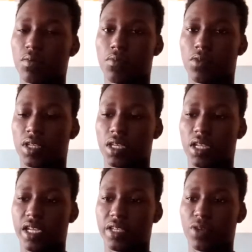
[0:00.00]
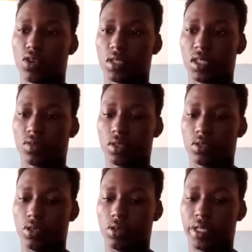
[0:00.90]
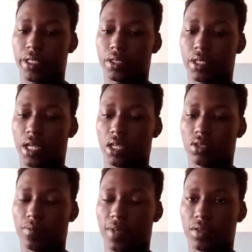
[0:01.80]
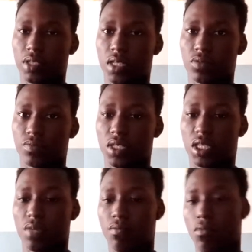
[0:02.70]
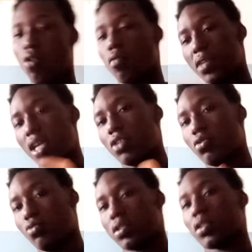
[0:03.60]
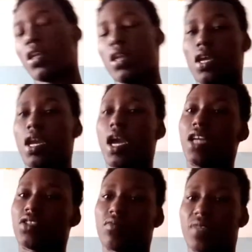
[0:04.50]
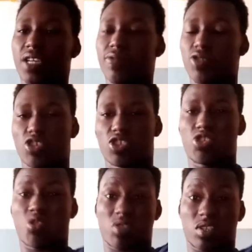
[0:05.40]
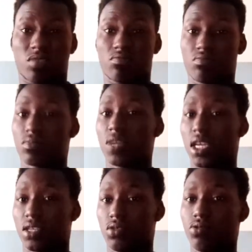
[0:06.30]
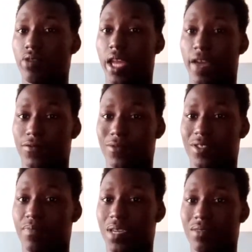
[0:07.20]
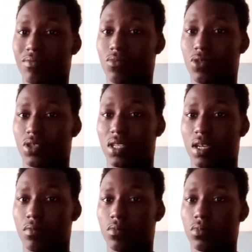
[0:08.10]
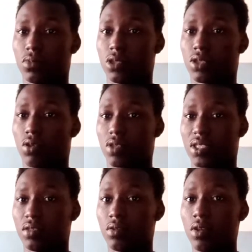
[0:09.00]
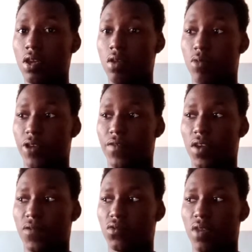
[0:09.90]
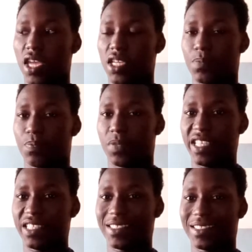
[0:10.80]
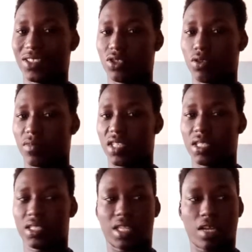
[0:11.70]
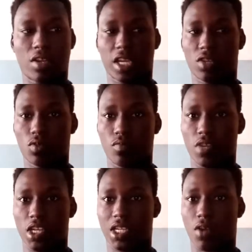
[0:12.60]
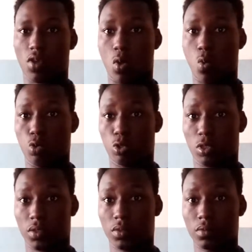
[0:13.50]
but then let it be contextual to the audience. Like sometimes you have to bring a more bigger note, and sometimes it's just short. Like you don't really have to spend much time discussing. But if you have to explain some things down, like you want to break down a quote,